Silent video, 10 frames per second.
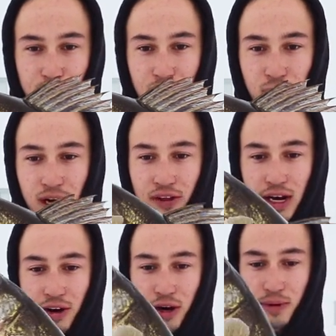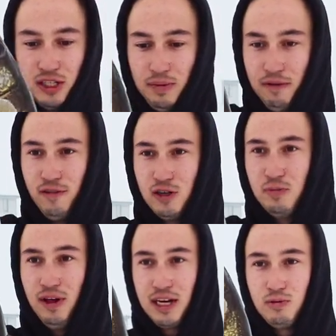We didn't bring anything out here, but this is my first
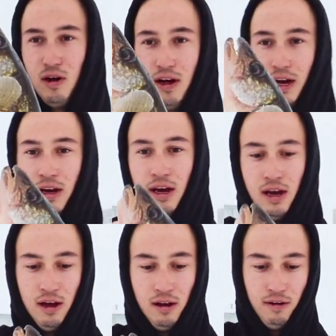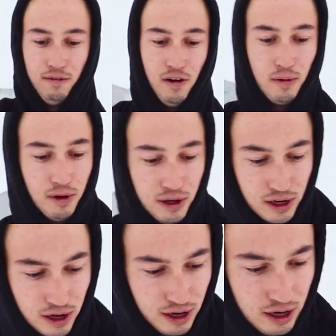Mille Lacs walleye. Fought really good.